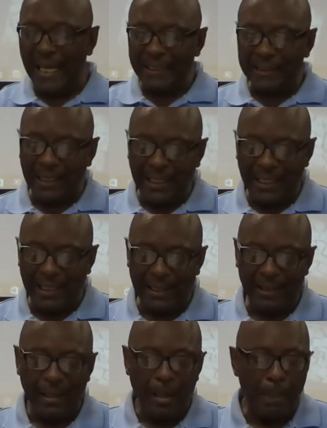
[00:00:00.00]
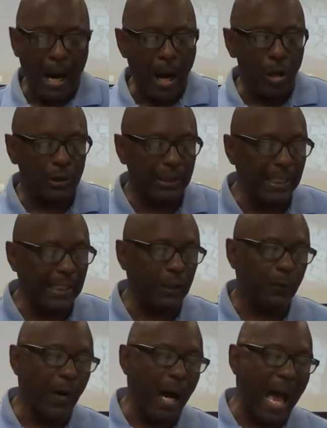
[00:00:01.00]
18, Paul says,
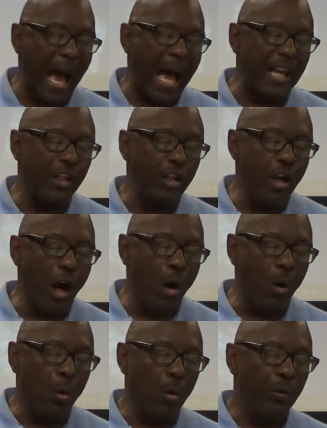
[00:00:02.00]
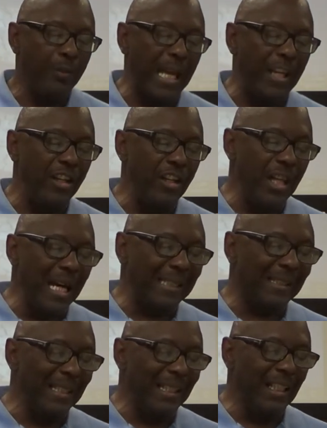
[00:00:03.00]
for I know that
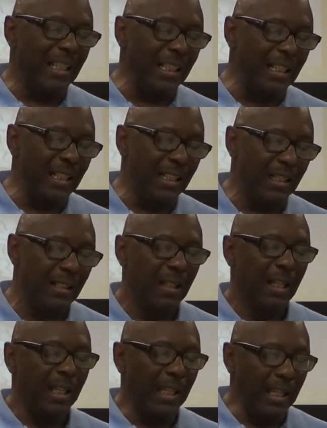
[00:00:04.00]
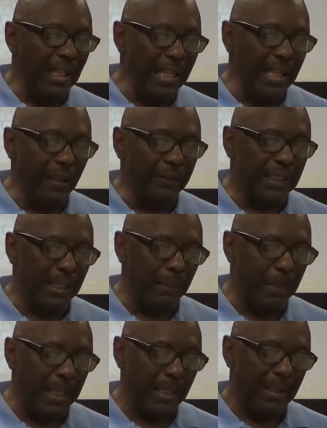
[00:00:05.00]
nothing good lives in
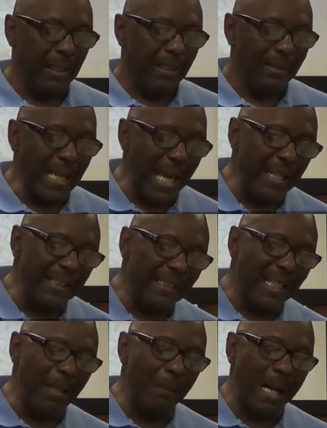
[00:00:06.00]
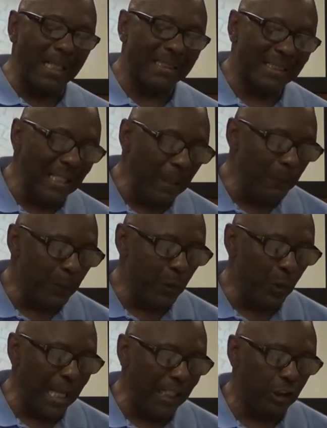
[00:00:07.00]
me. That is in my sinful
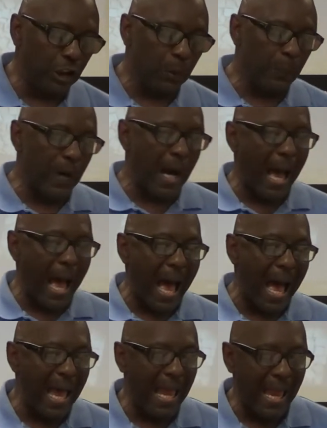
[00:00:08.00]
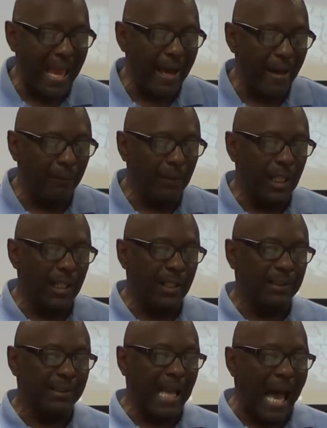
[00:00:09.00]
nature, for I have the
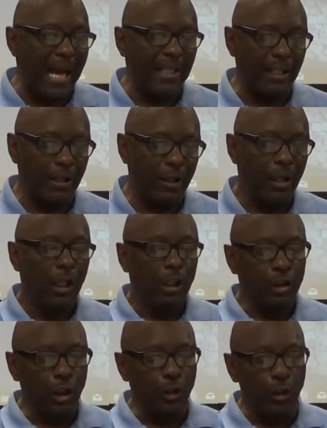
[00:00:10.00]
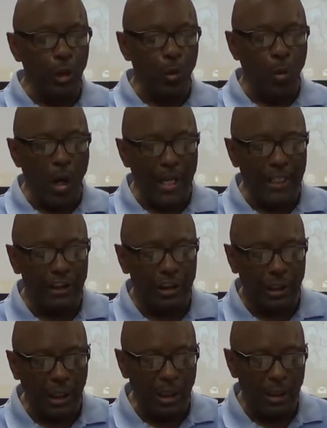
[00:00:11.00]
desire to do what is
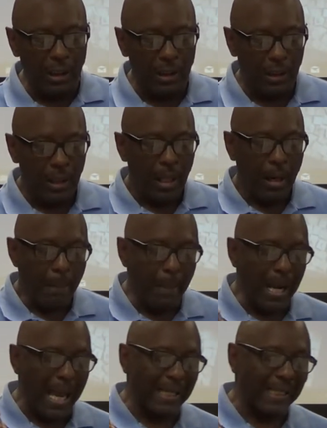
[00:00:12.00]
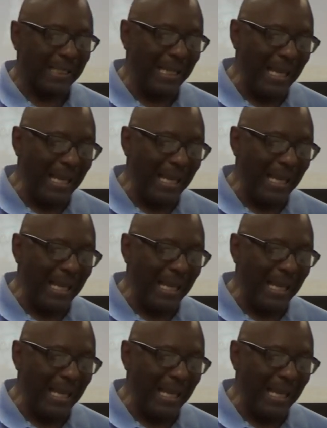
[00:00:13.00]
good, but I